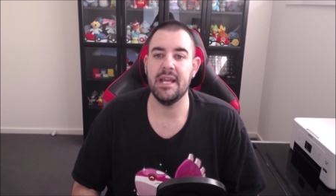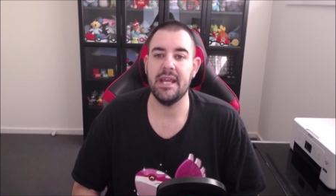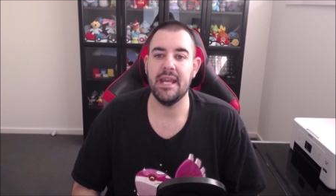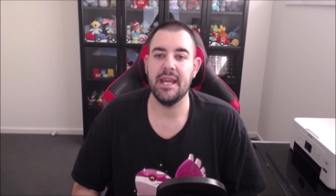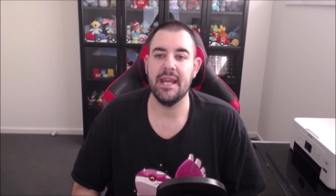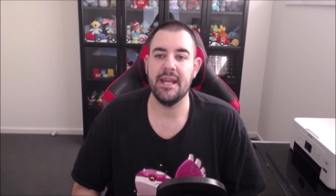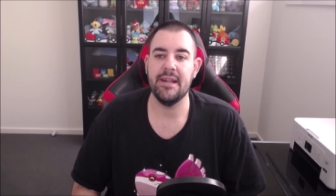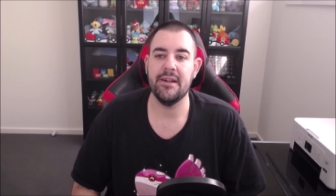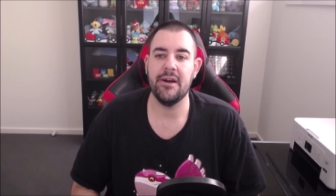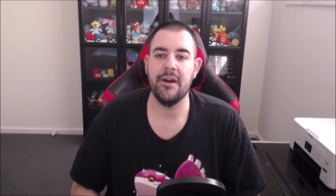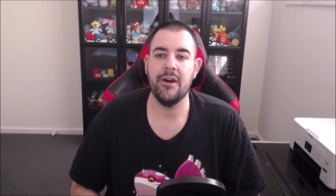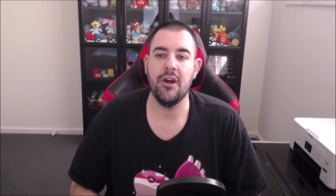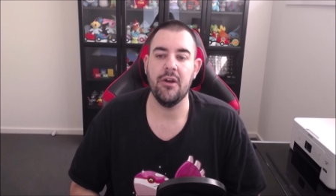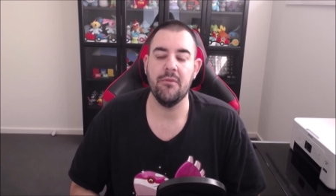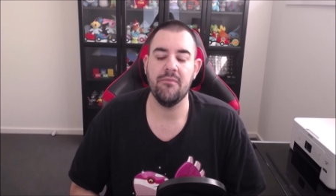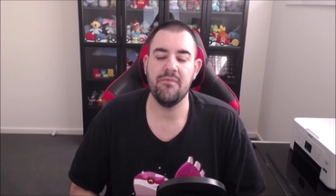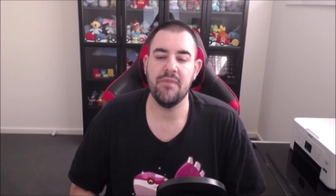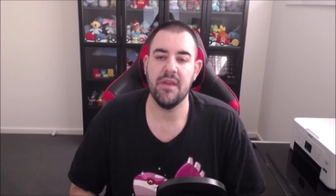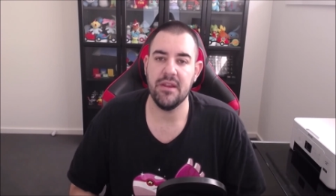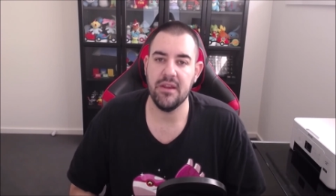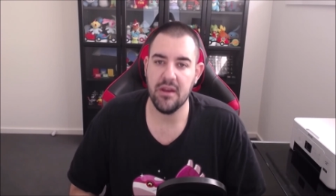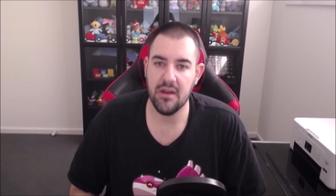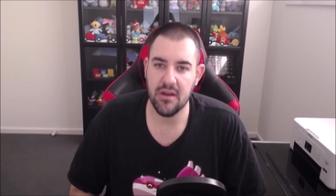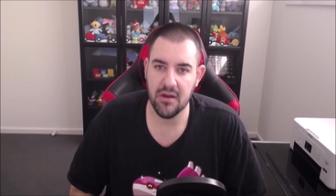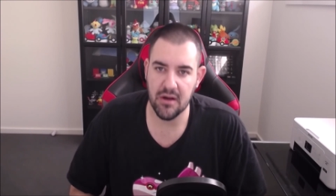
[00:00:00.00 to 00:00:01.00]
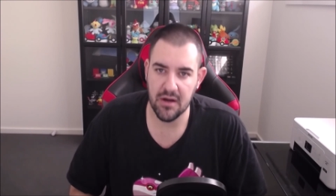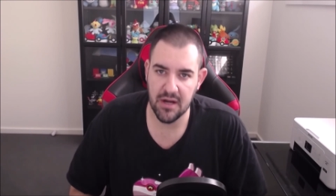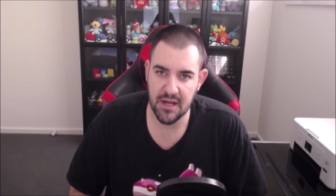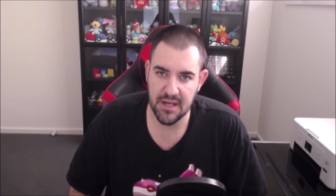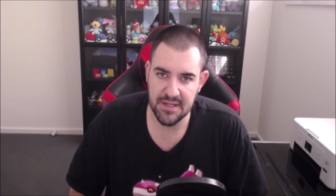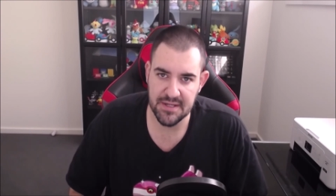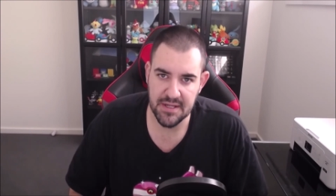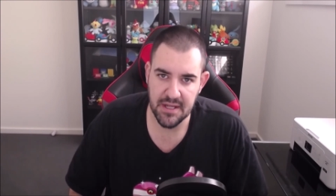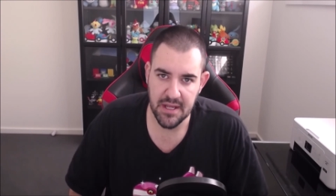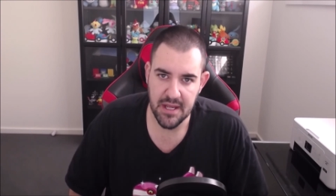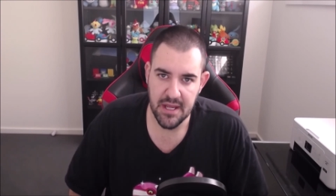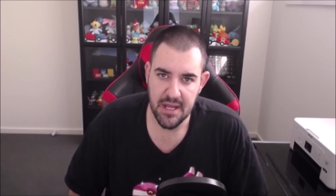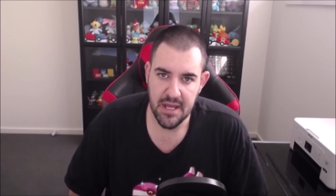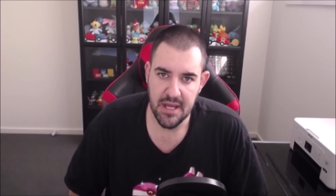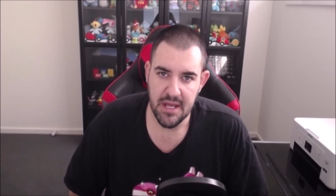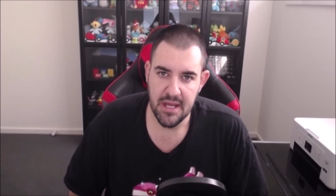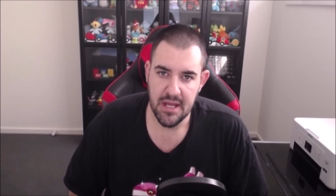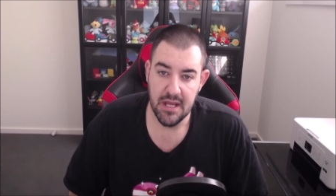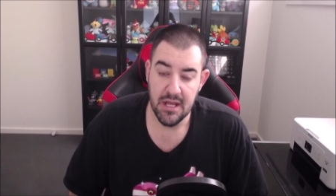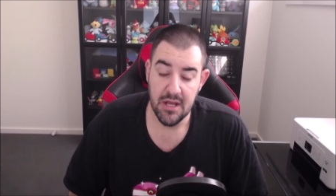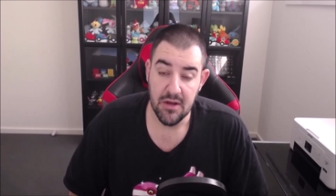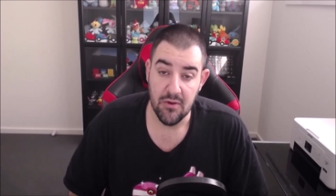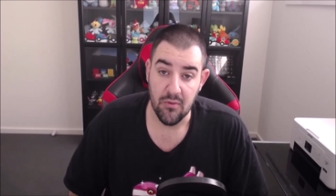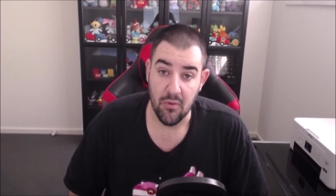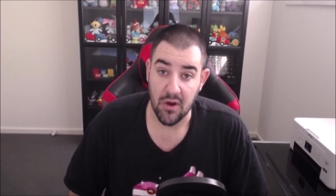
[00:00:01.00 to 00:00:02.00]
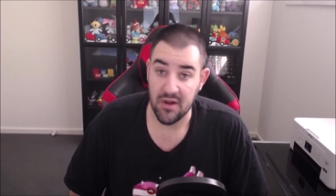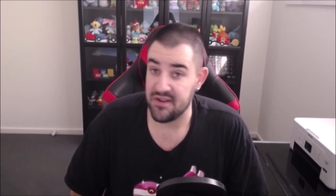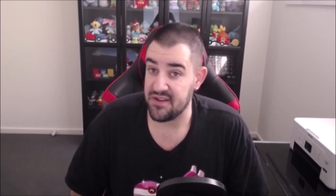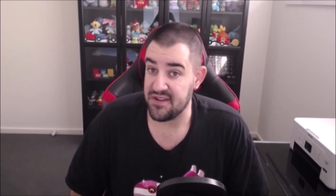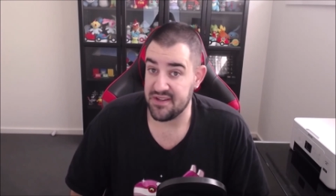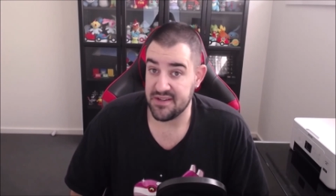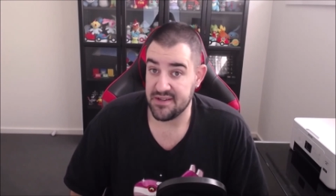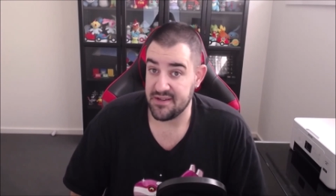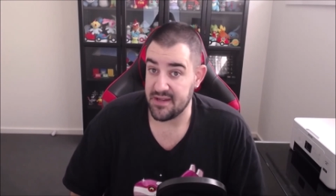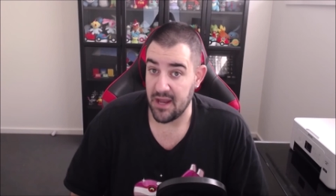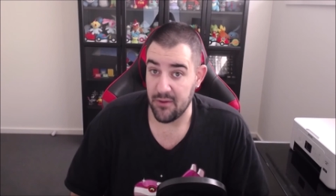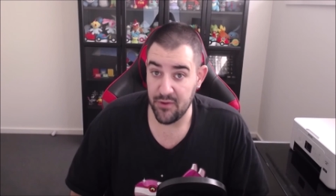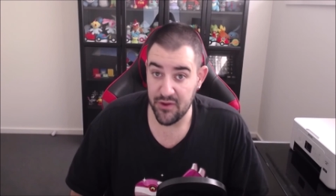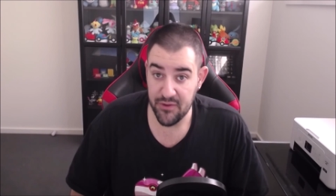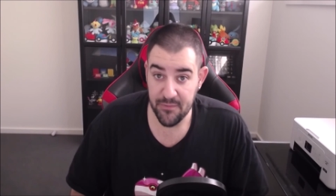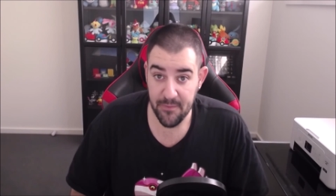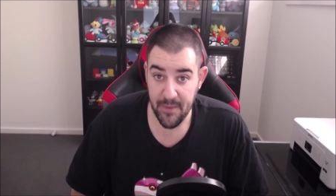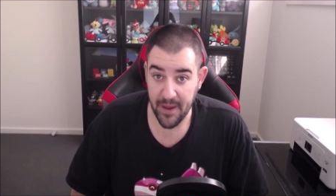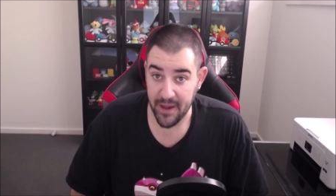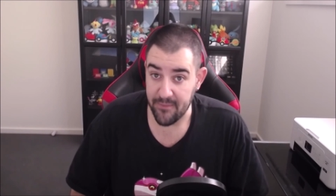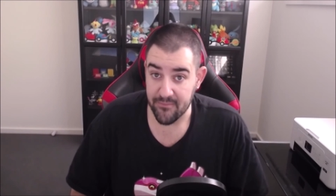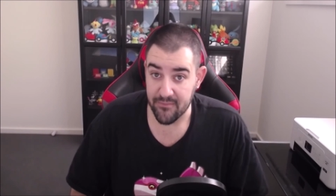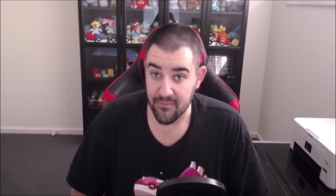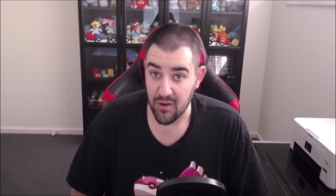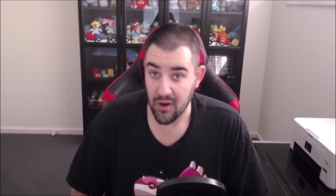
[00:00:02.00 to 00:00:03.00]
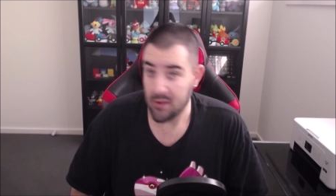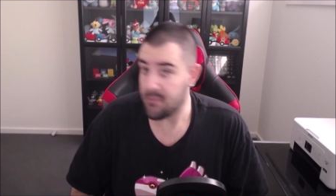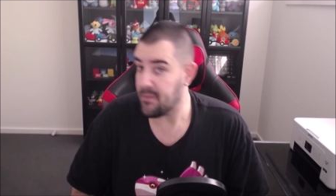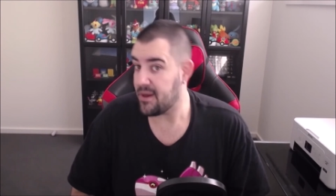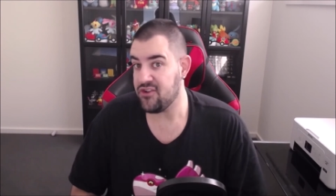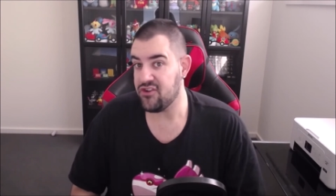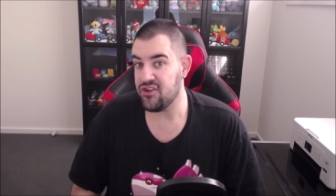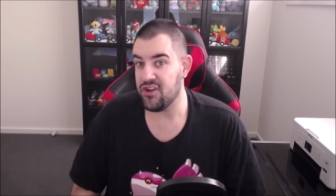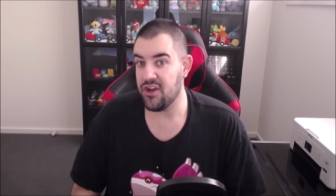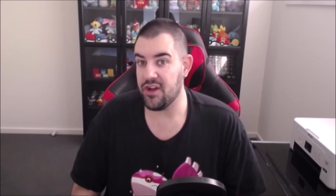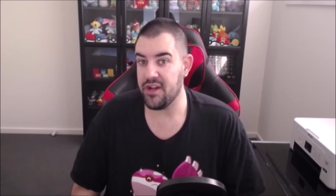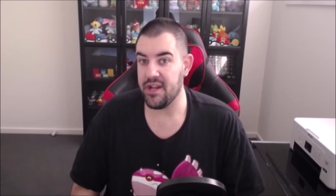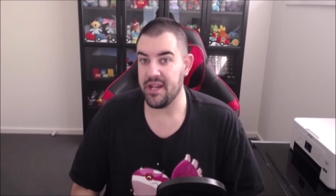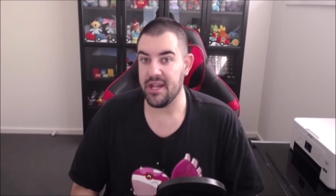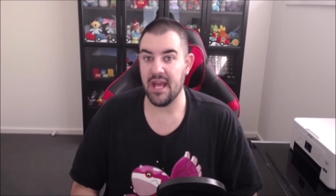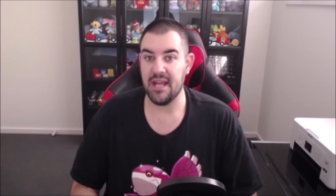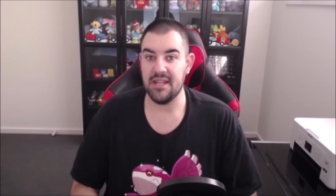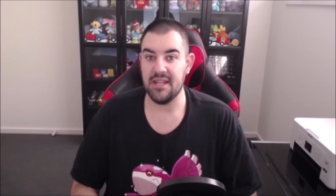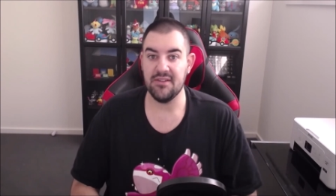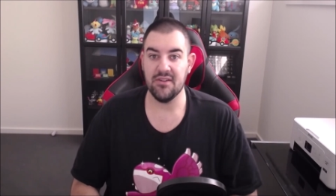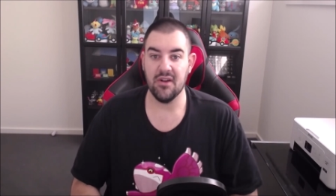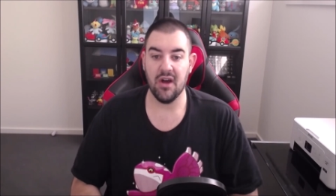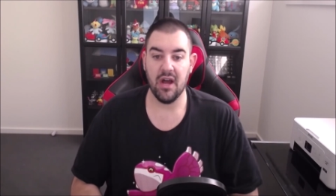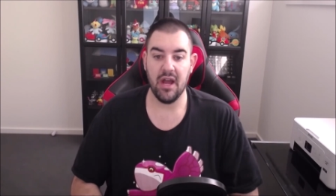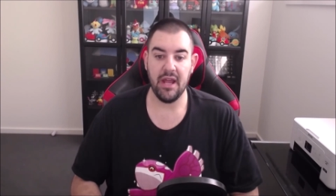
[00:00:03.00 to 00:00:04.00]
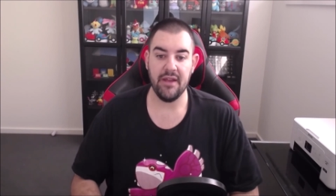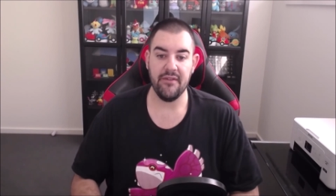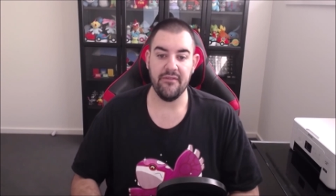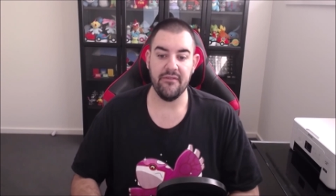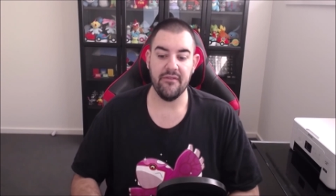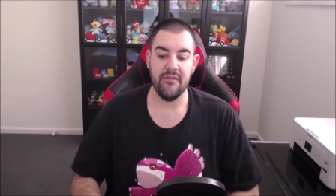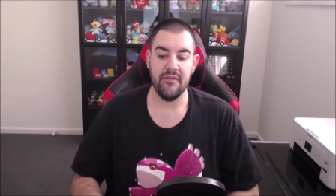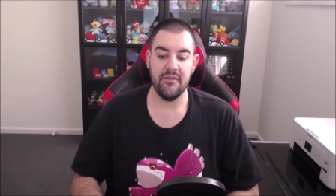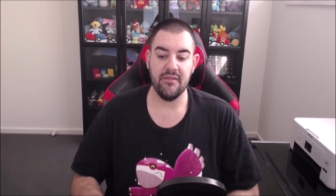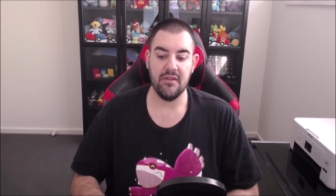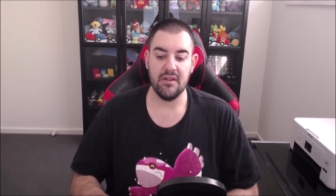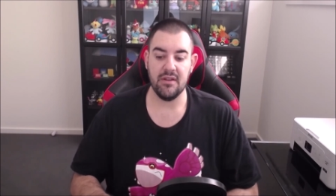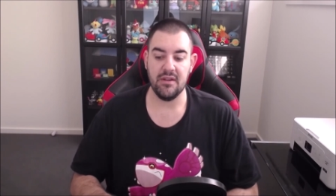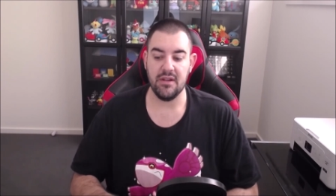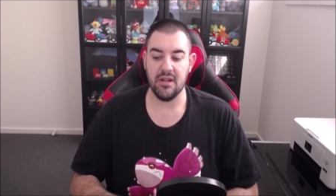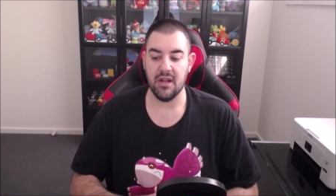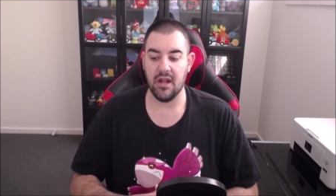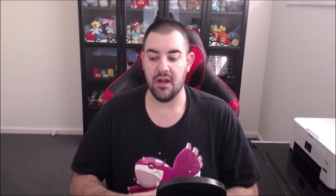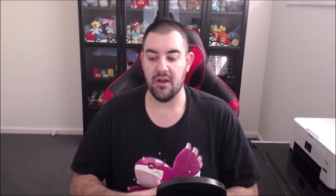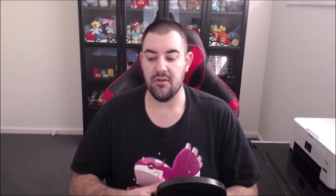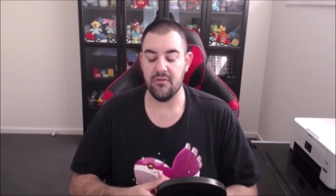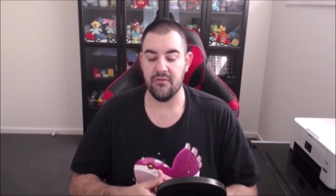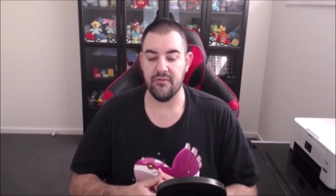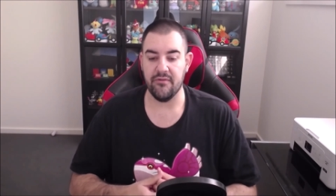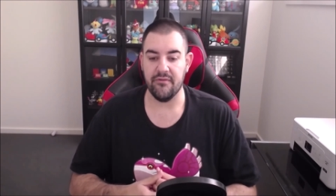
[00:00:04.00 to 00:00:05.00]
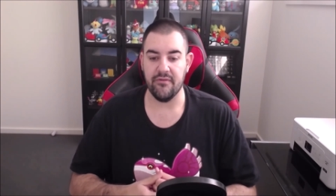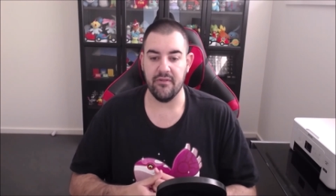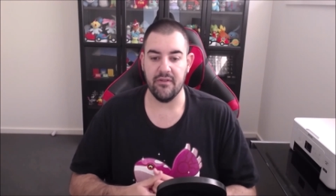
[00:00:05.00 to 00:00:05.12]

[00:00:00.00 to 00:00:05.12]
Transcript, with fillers: And I hope that you guys want to stay with me on my journey as I, you know,